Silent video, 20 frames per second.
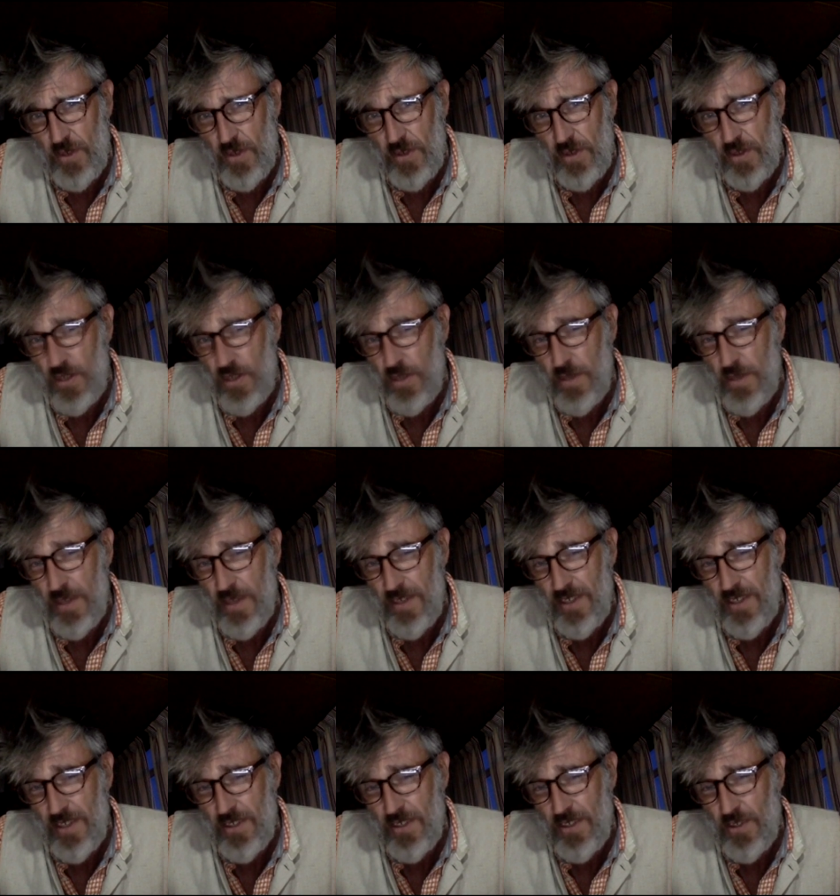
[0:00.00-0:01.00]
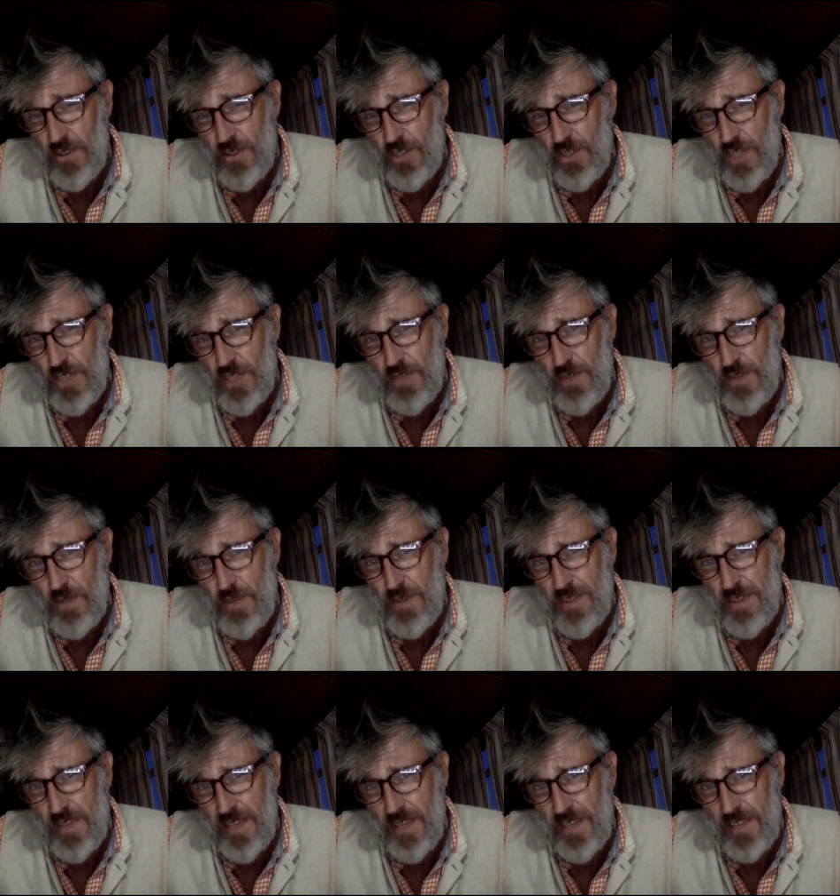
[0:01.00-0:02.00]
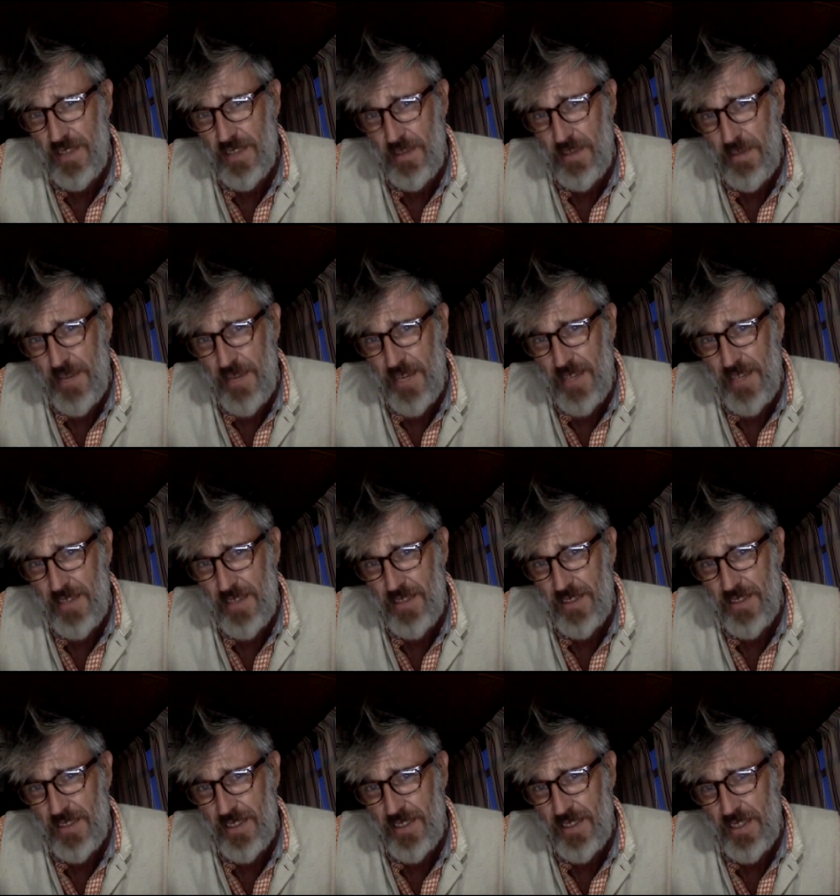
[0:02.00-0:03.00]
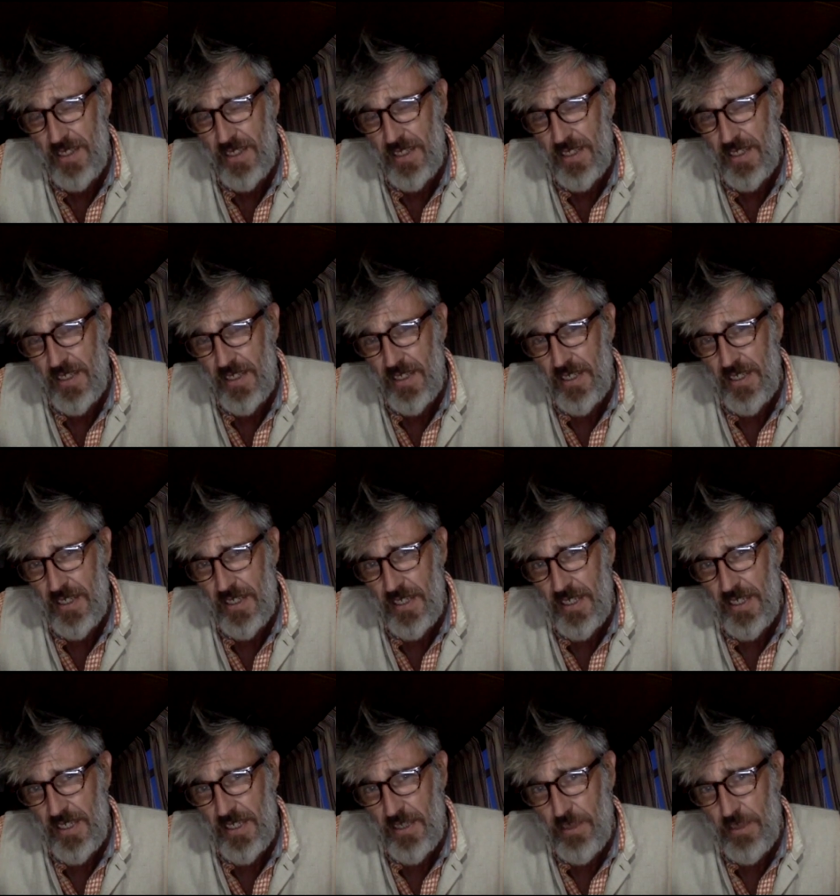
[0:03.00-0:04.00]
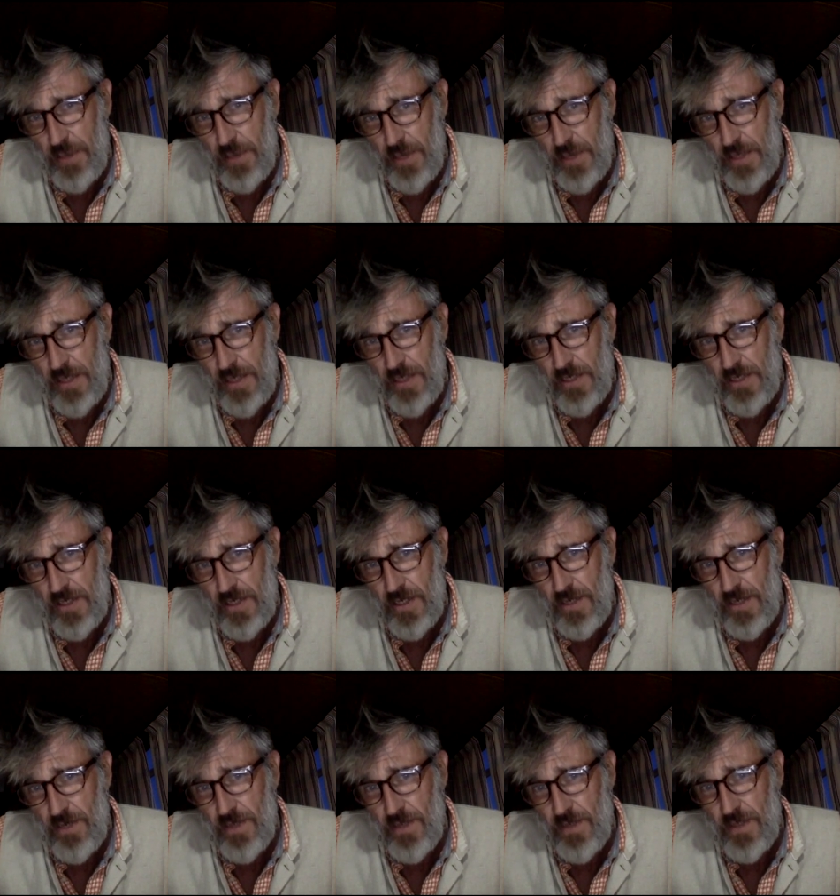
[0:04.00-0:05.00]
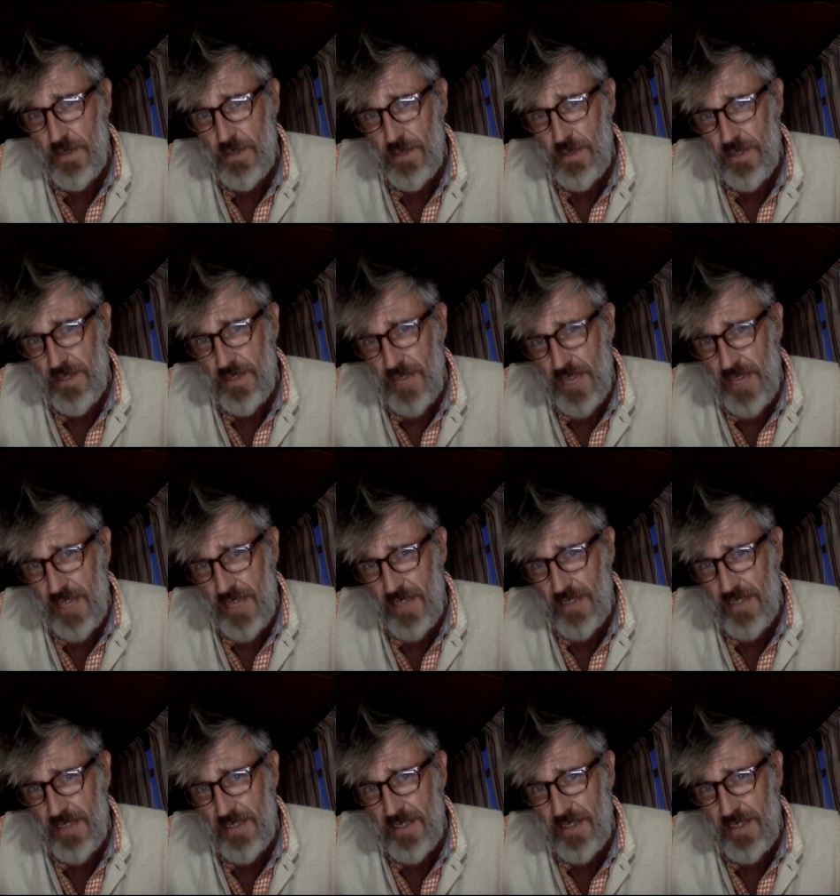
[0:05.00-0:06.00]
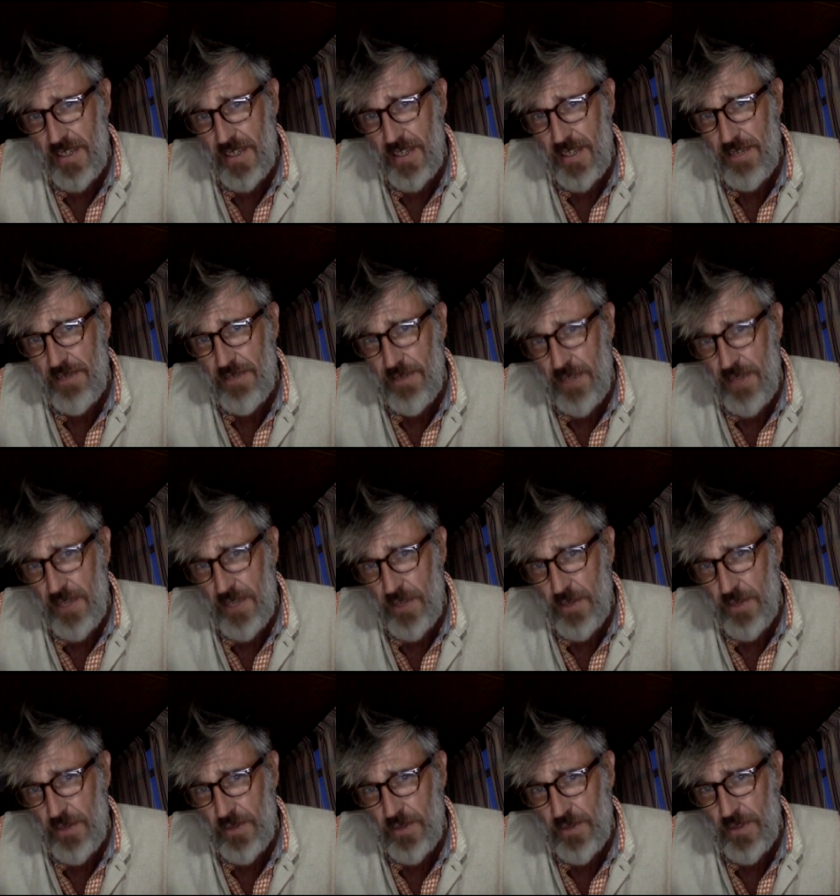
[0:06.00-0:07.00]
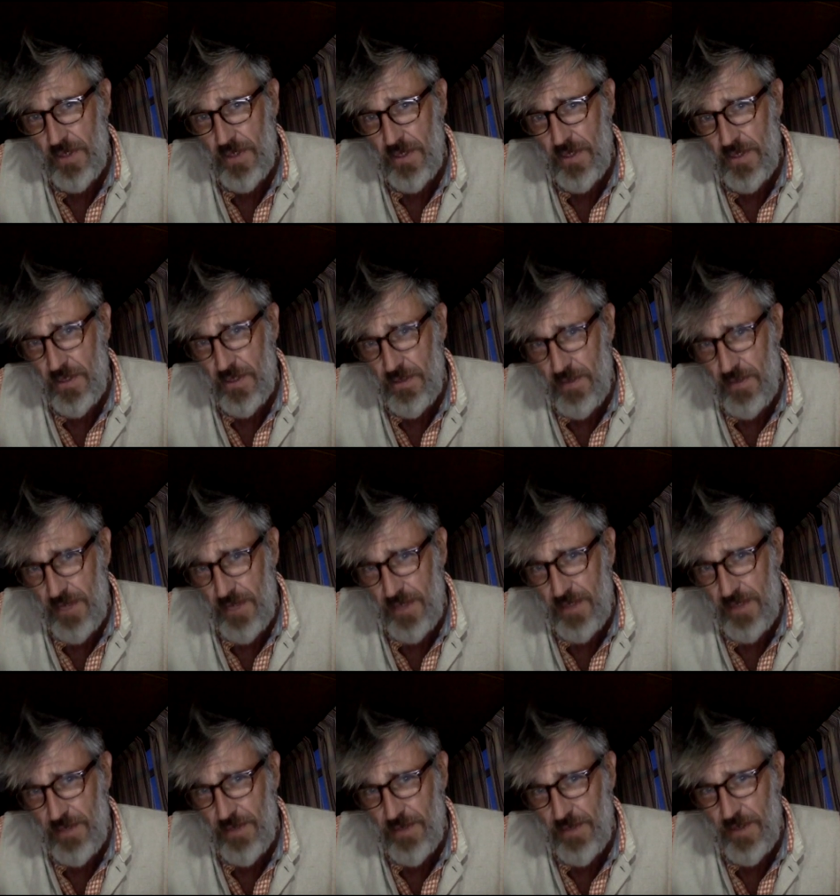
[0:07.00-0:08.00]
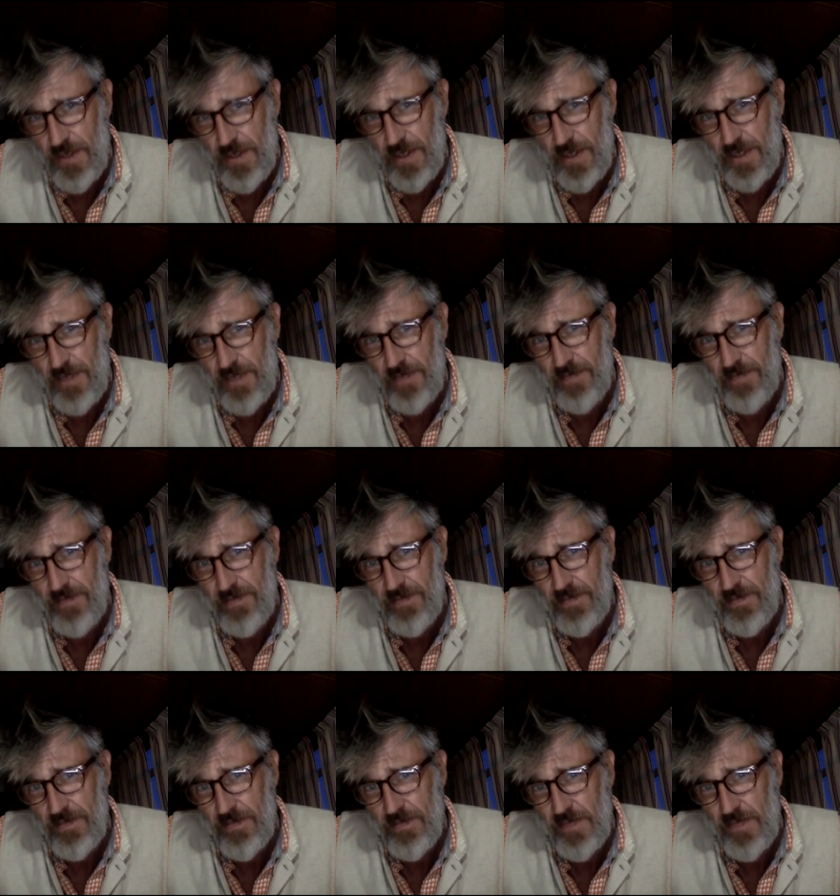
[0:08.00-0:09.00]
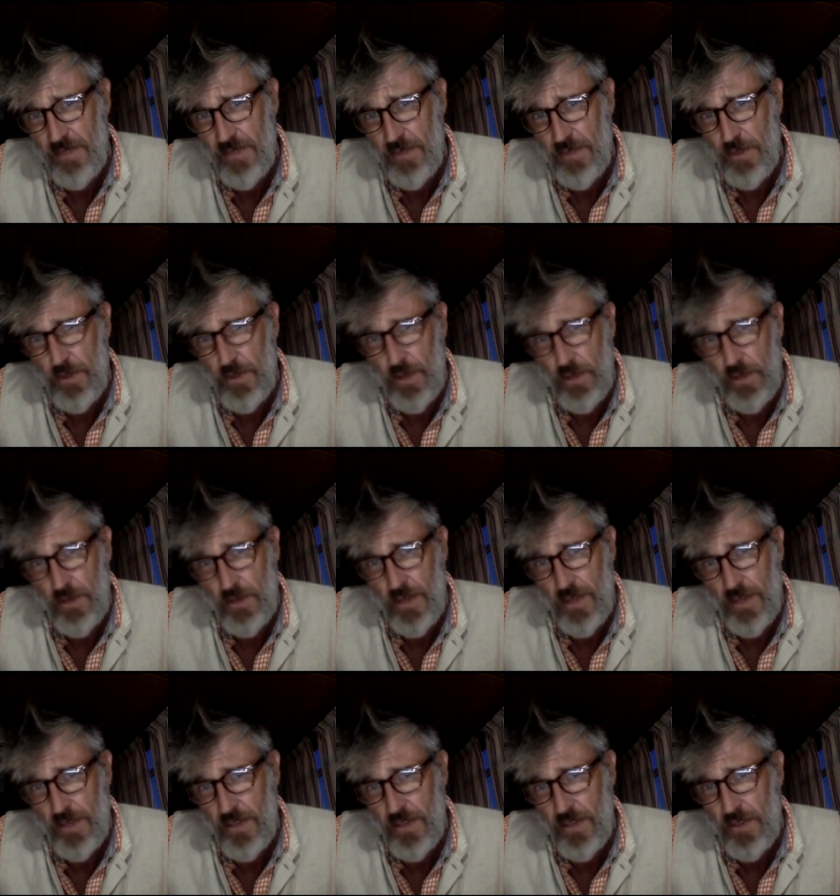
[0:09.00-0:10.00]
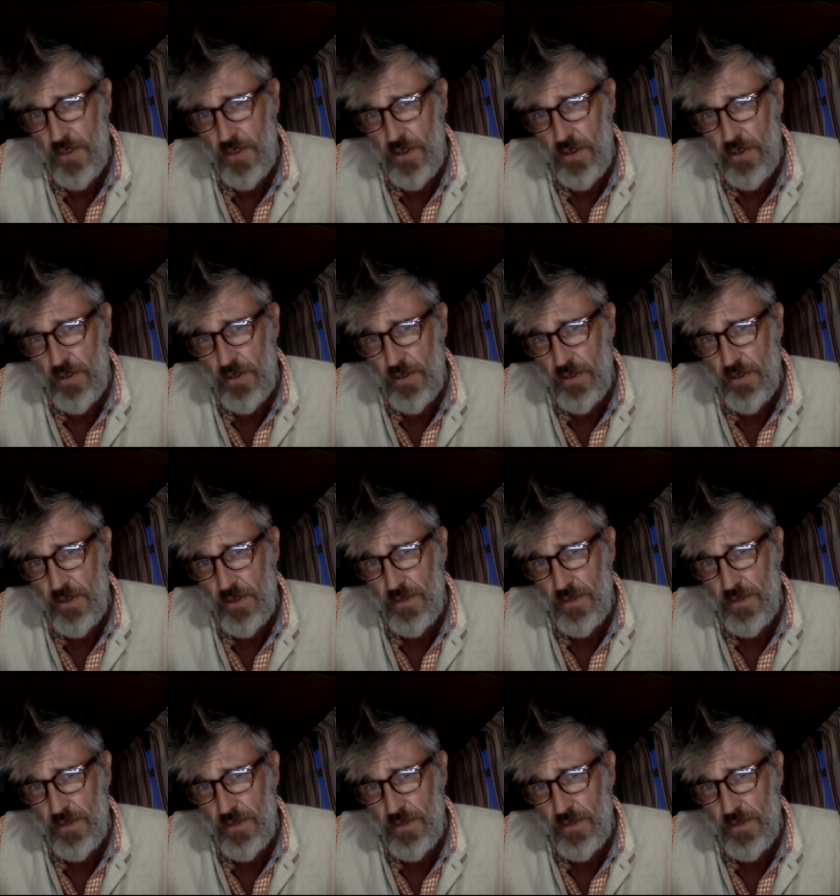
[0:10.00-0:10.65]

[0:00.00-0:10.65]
Humanity is not judged for the mistakes it makes. It's punished for the mistakes it fails to rectify. If you go down this corridor,